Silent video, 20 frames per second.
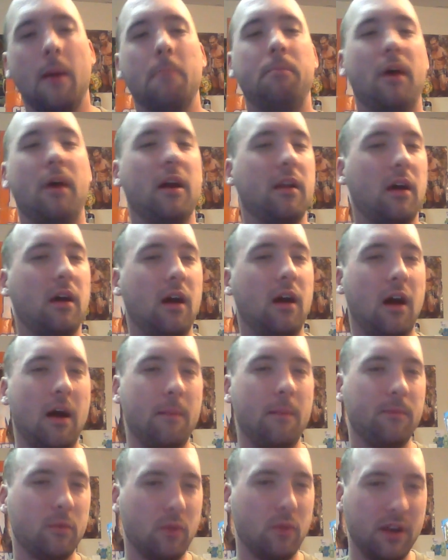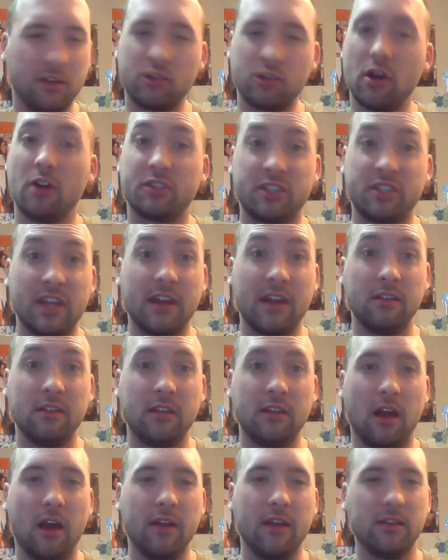But when it's all said and
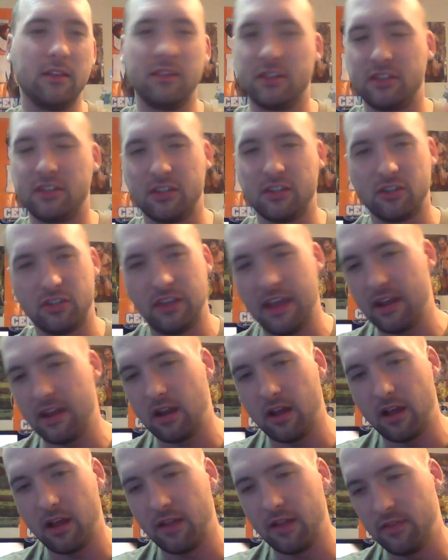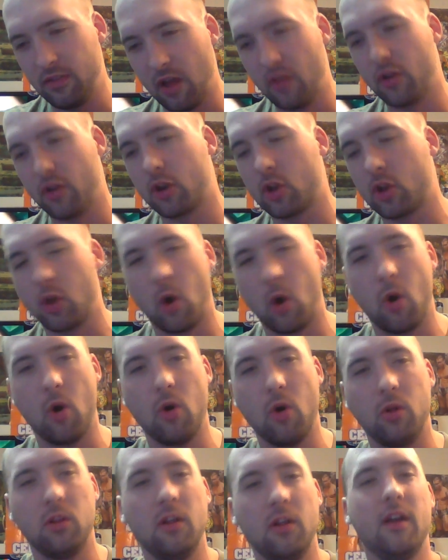done, this is yet another
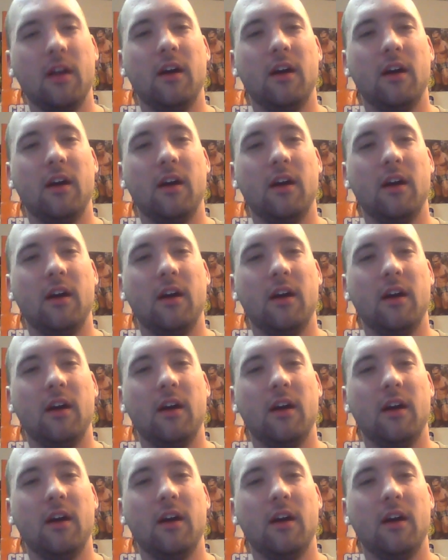goal.